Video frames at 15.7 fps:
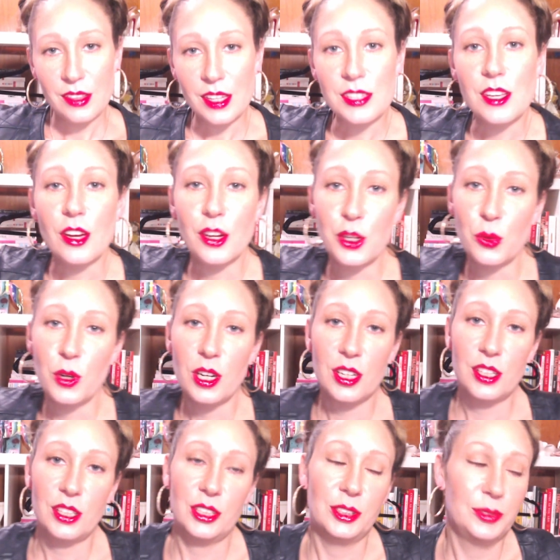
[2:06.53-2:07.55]
That's not going to
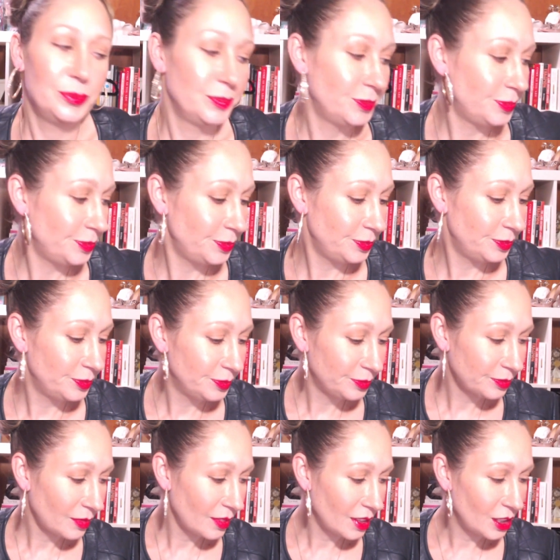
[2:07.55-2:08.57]
work.
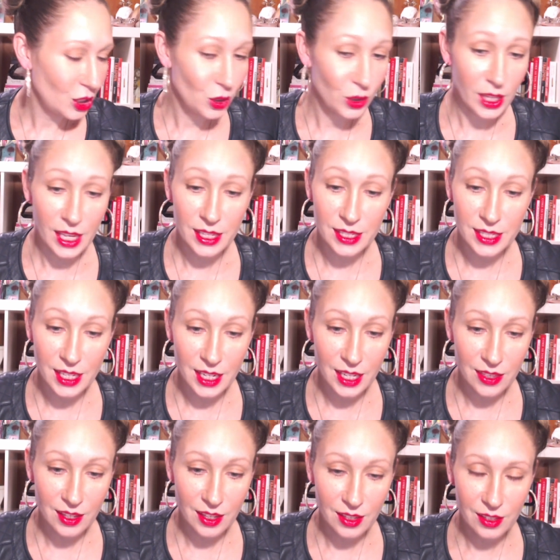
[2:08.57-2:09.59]
You can't see
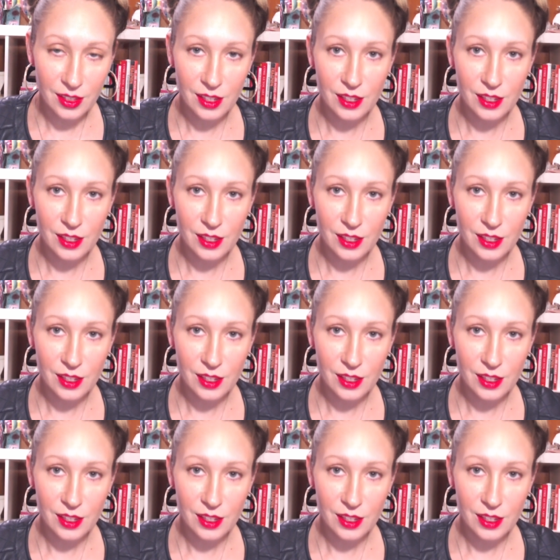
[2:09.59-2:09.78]
anything.